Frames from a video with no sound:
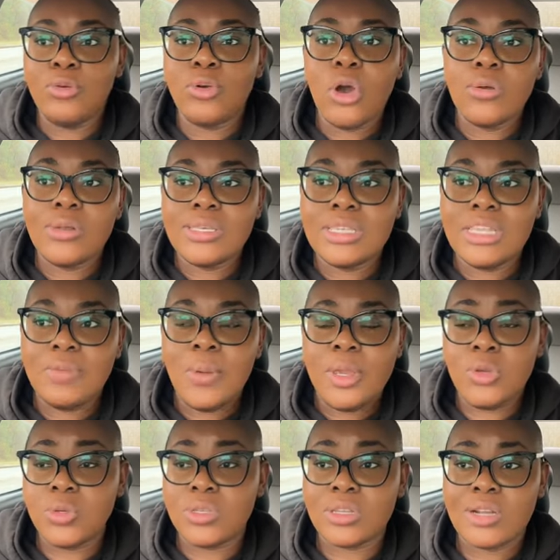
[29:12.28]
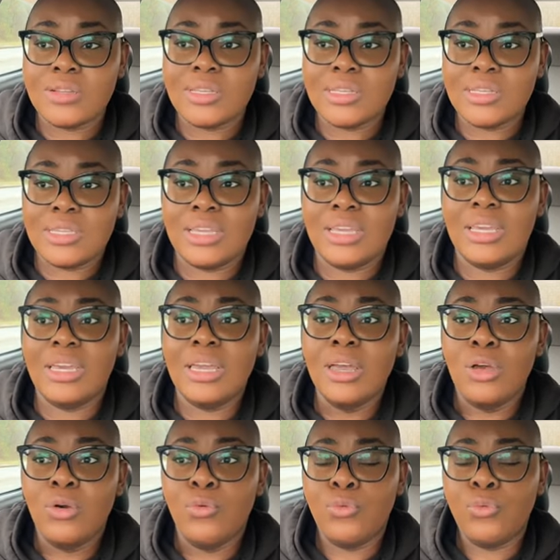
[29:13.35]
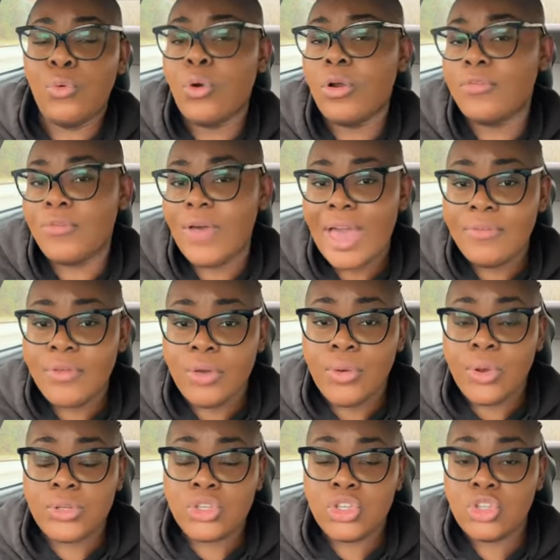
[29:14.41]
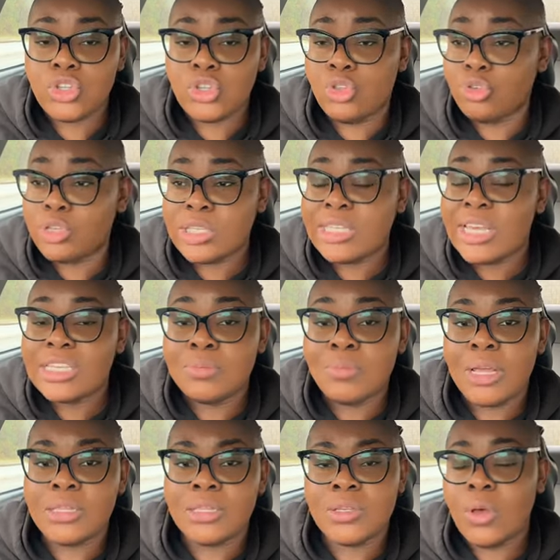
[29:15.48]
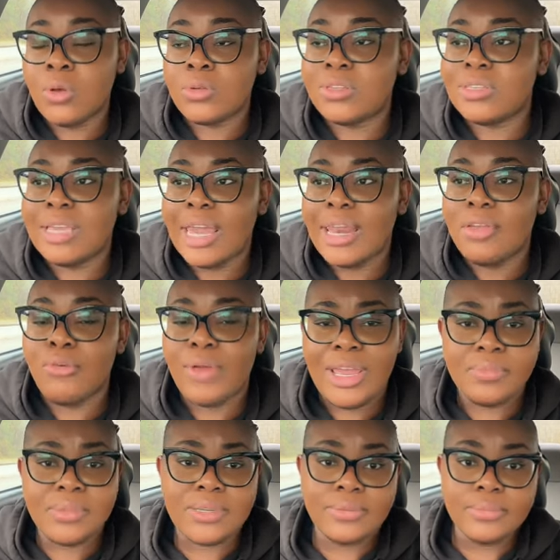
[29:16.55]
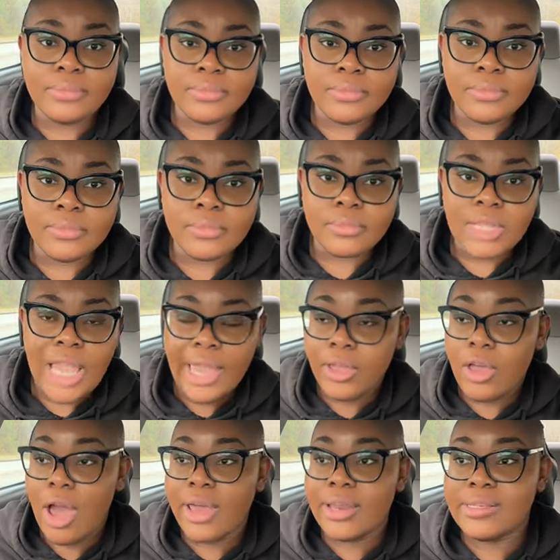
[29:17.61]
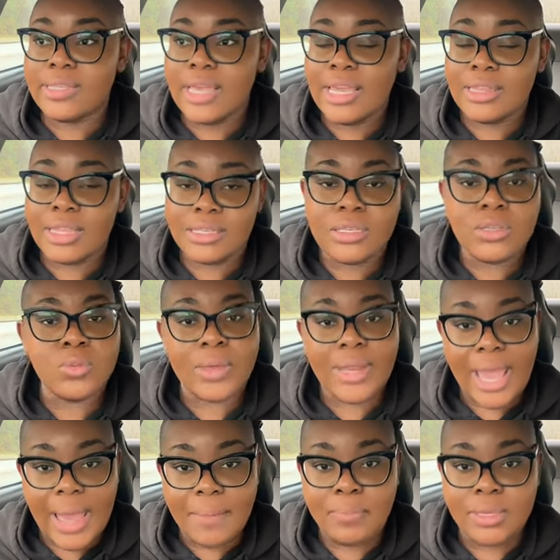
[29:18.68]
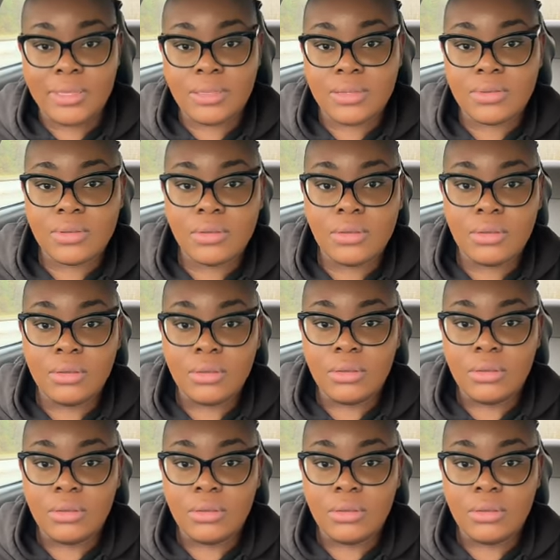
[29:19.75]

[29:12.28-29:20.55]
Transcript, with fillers: And you go to sleep and you start to see four or five-year-olds, six months olds getting raped, and God is saying this is what happens.